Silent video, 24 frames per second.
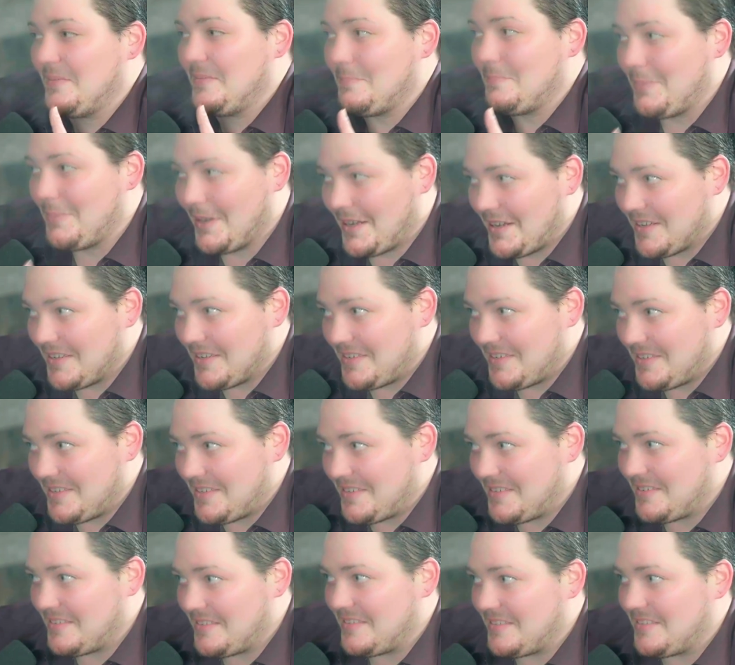But
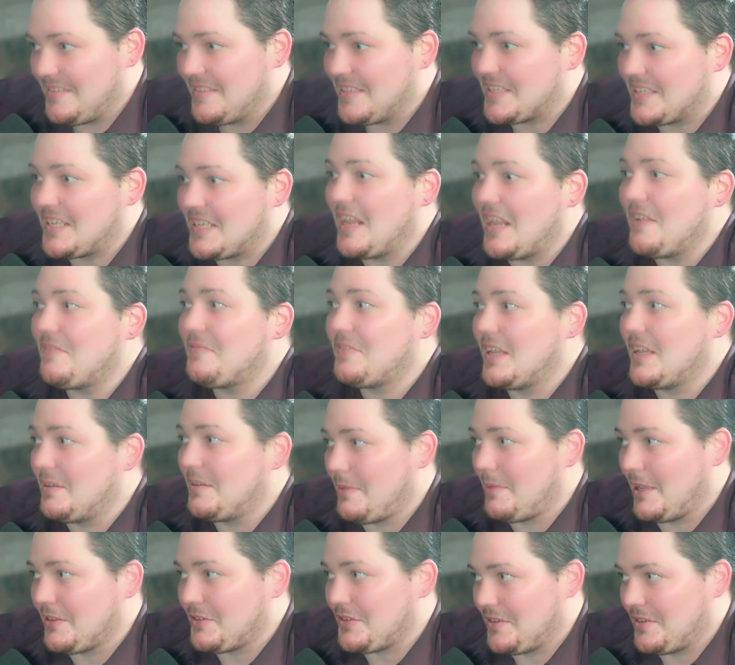the safe thing
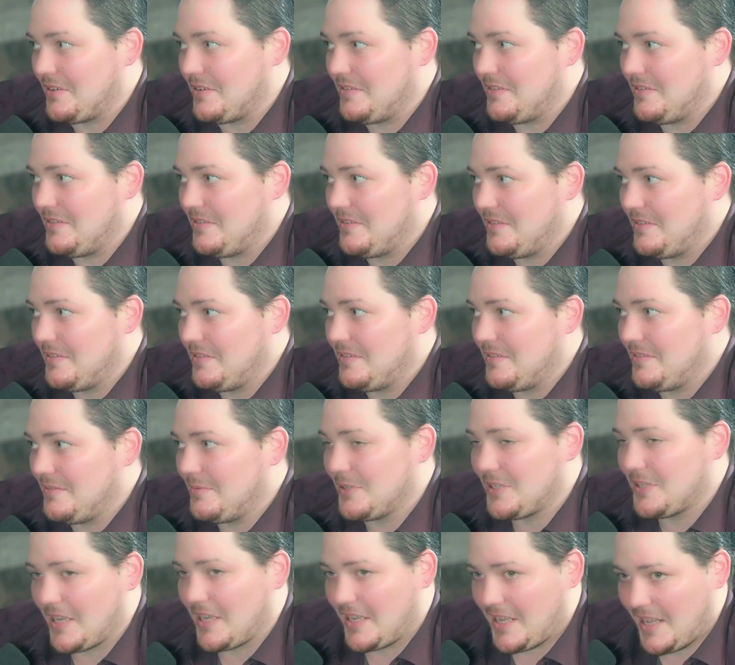about CERN,
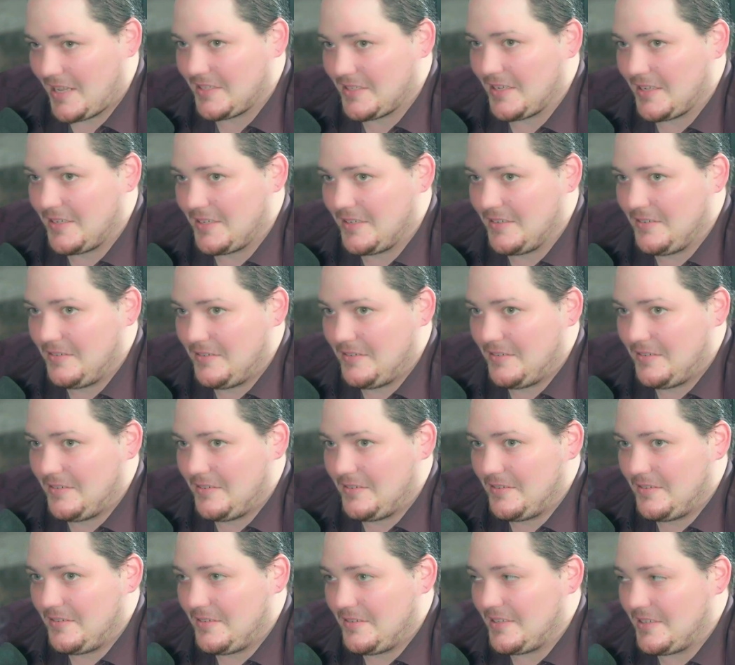which I can tell you,
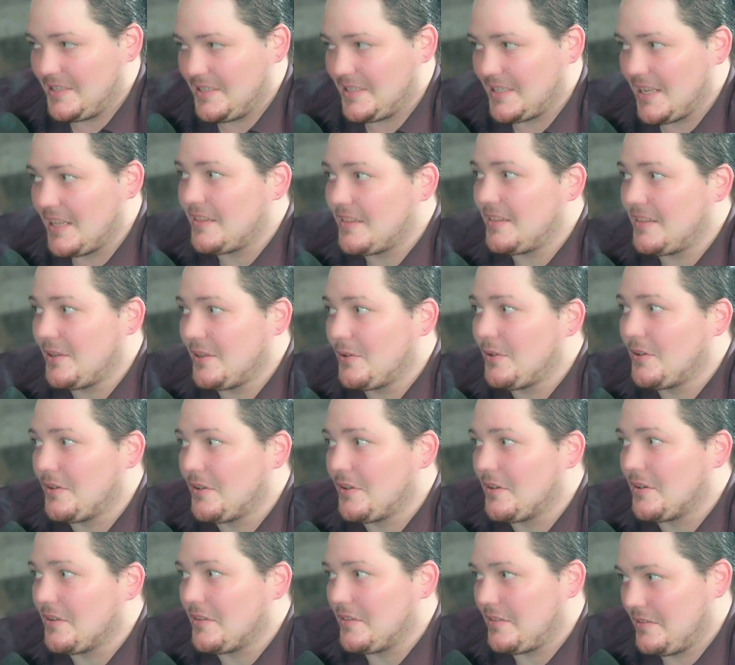is that they're on
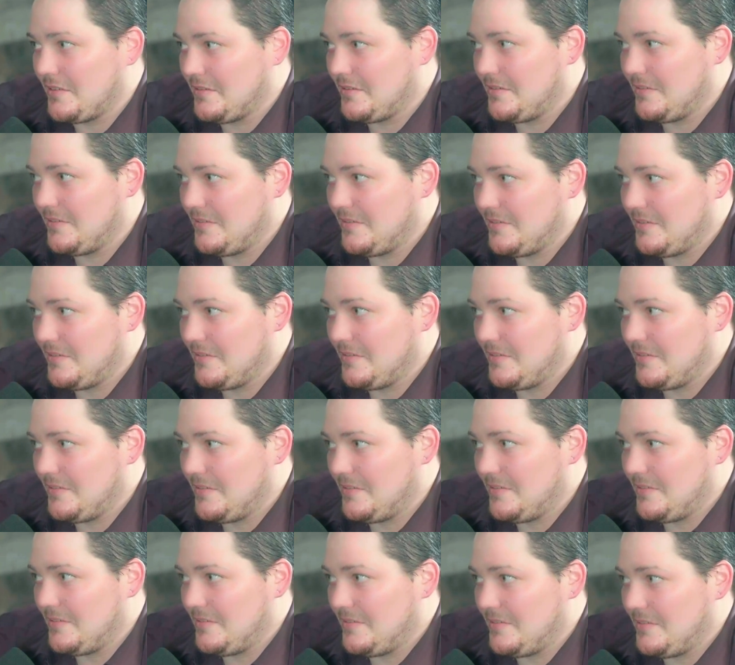Earth.
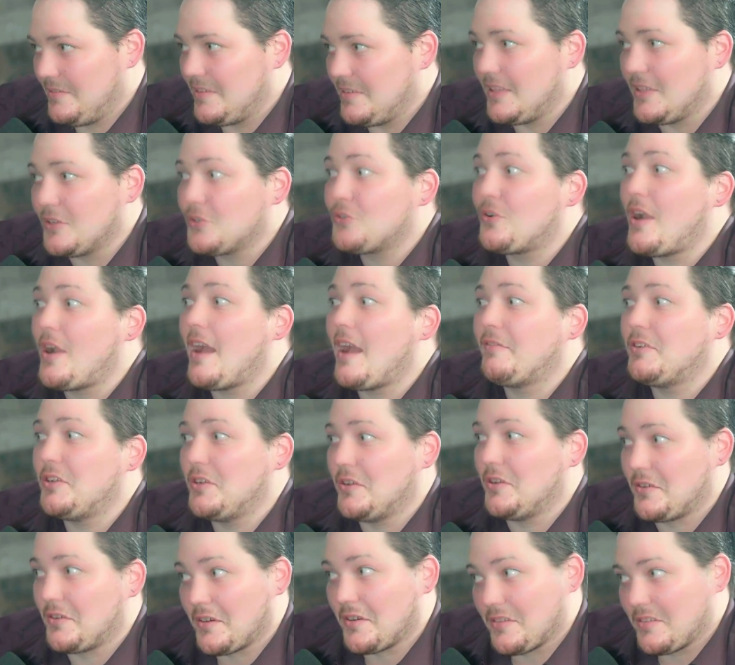And there's gravity
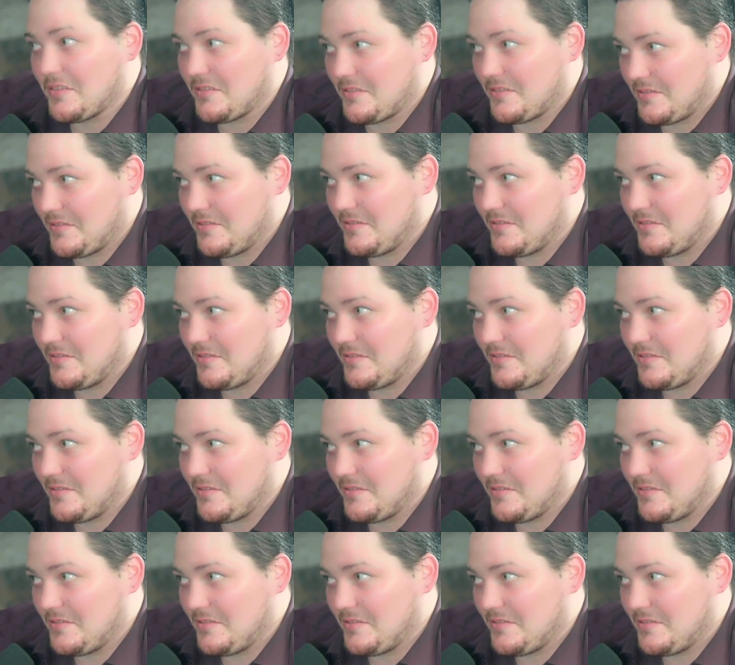on Earth.